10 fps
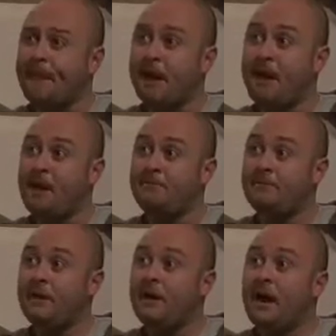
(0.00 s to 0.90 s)

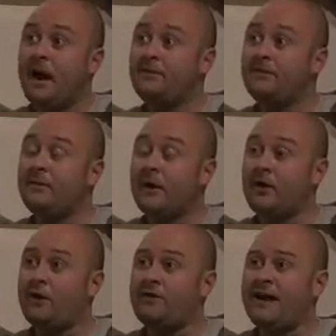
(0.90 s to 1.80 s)
And I
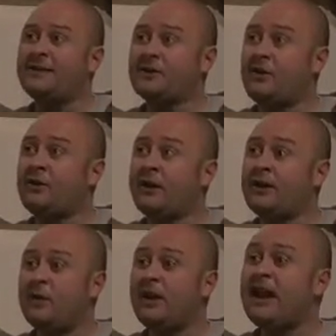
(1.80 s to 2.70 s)
got there at 8 o'clock and
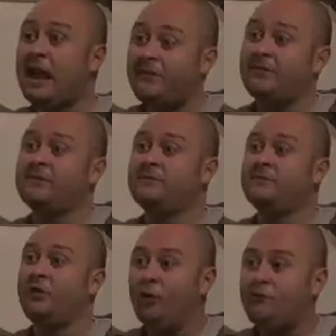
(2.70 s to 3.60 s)
they were leathered
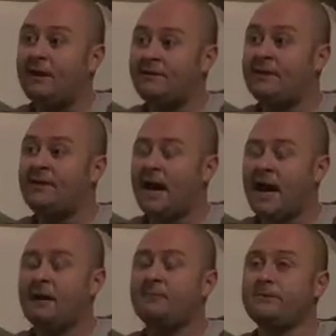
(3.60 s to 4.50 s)
already,
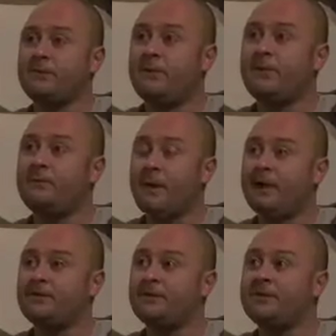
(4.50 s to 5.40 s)
absolutely
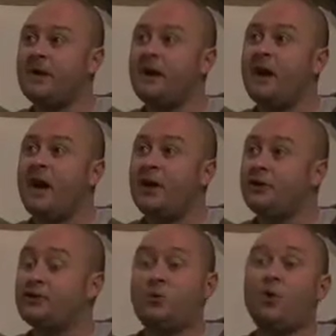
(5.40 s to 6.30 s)
bladdered. And
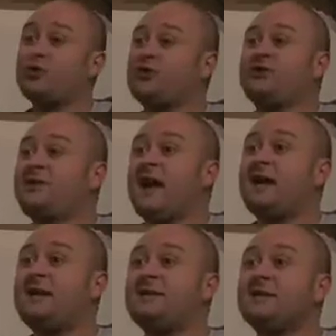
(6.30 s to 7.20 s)
I just walked on
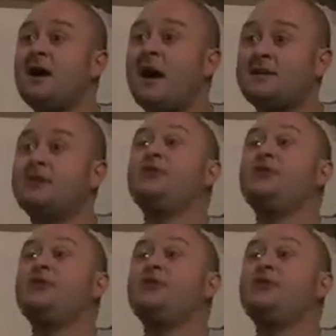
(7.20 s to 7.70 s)
stage. I said,